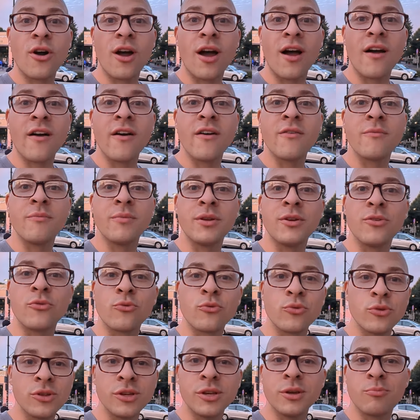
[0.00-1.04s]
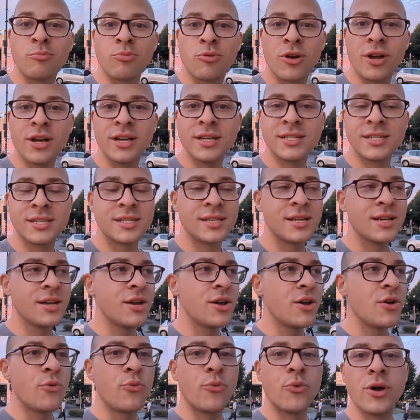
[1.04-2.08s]
I have been really impressed
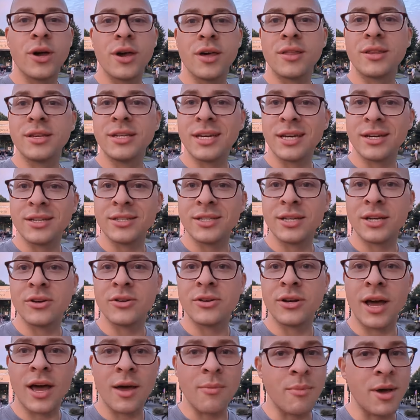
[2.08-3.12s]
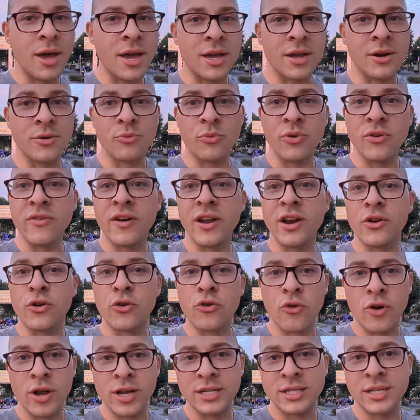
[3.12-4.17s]
with downtown Nijmegen. We've had a
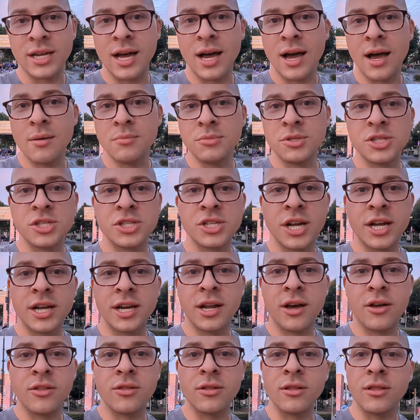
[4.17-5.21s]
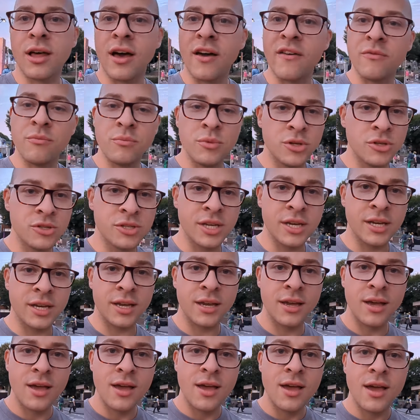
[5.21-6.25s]
great time just checking out the live music
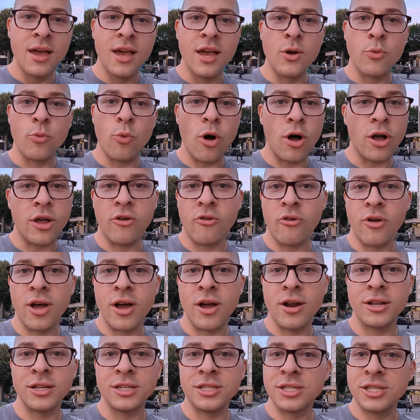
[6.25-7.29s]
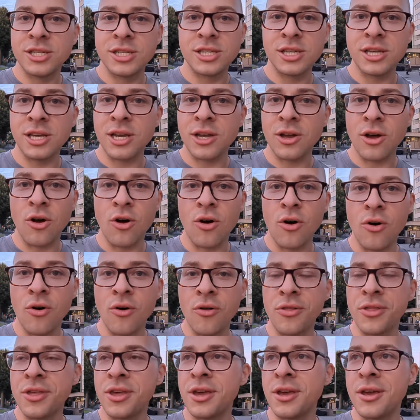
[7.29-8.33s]
and walking around and just seeing all
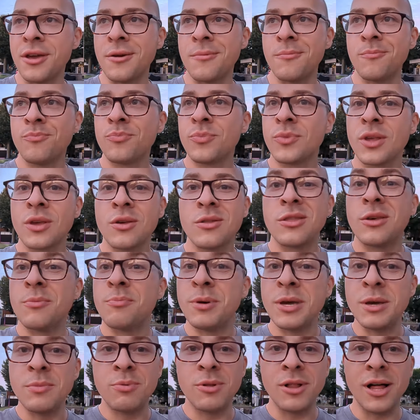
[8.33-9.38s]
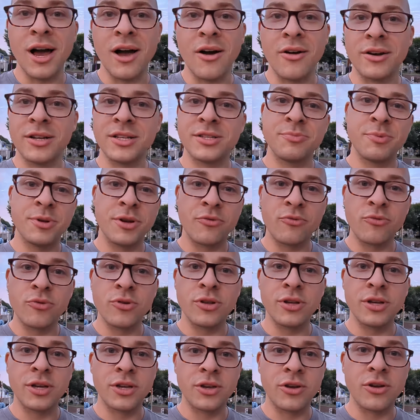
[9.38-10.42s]
the the people out. And it's been a
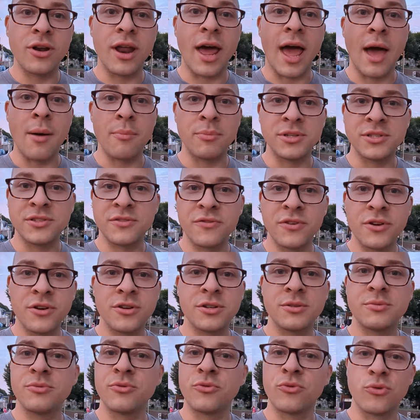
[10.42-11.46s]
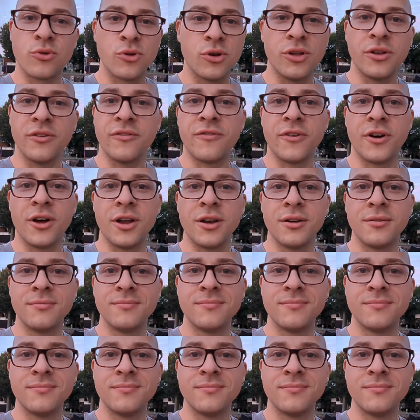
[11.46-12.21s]
really good atmosphere. It's been really fun.